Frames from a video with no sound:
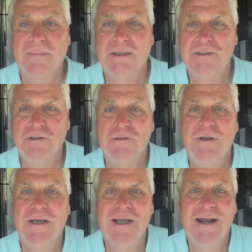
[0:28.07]
Excuse
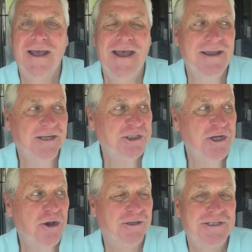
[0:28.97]
me again, itchy
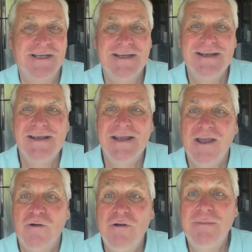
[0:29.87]
nose.
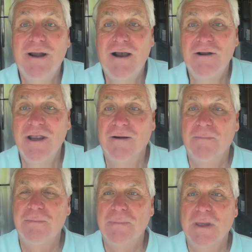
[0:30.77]
We've been out here.
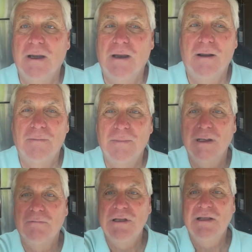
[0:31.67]

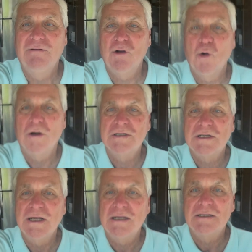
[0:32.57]
We live at Norris
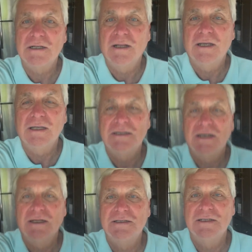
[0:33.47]
Lake. It's a lake in
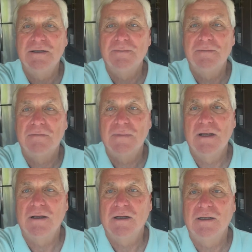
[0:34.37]
Tennessee.
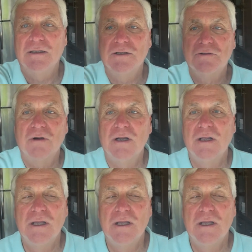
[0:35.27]
I gotta get this right.